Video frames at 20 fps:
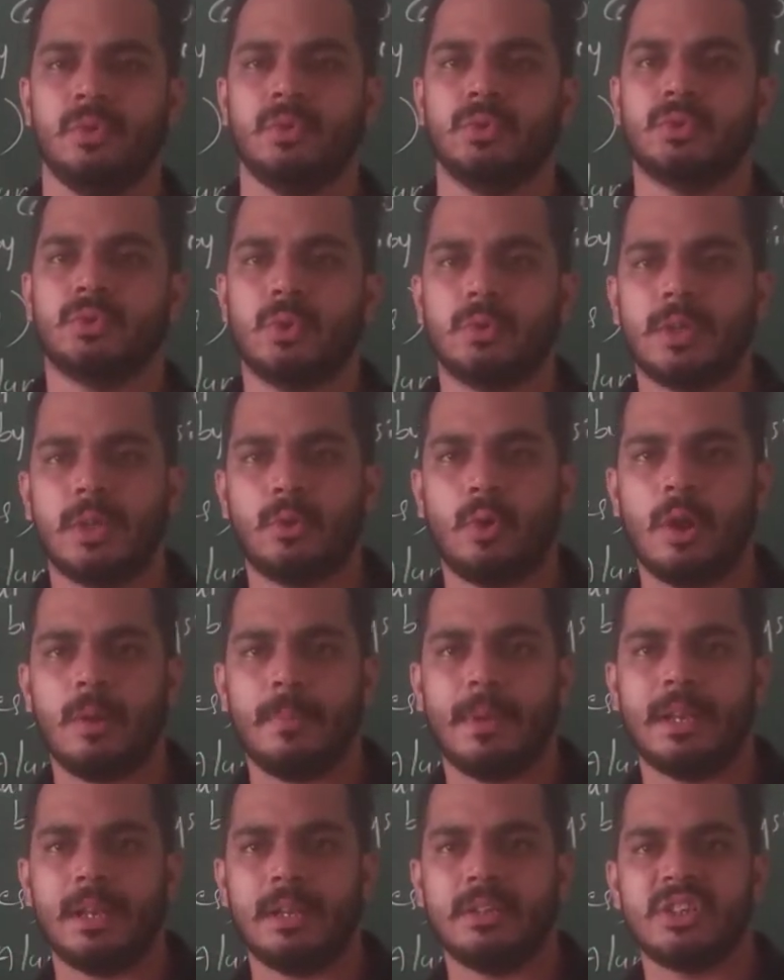So the
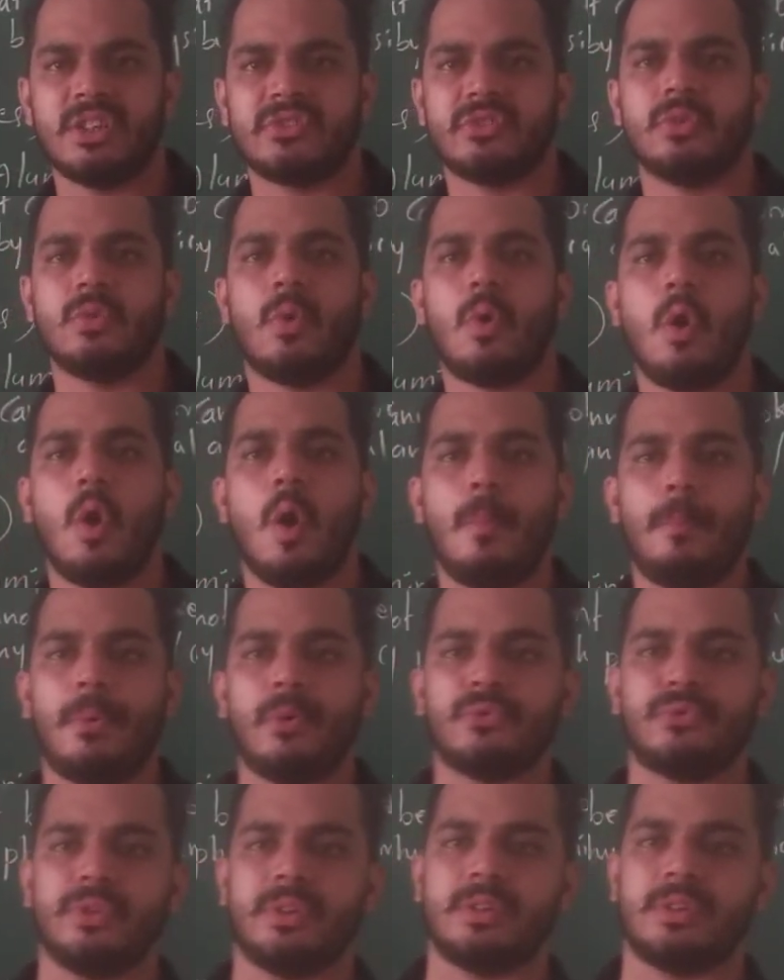non-metal just
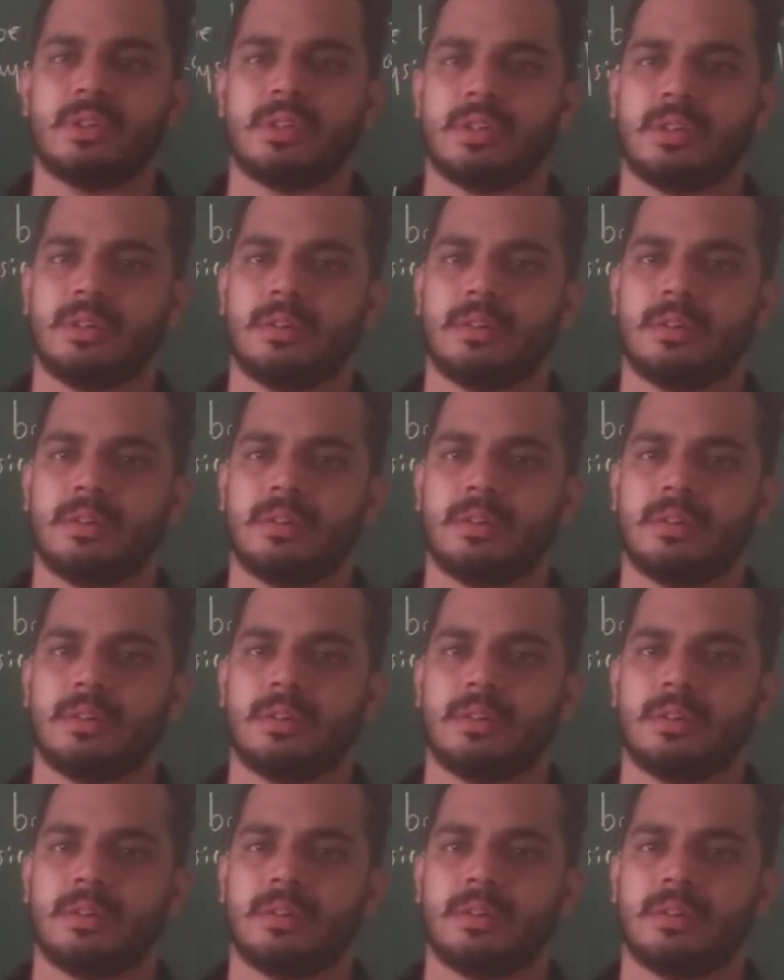opposite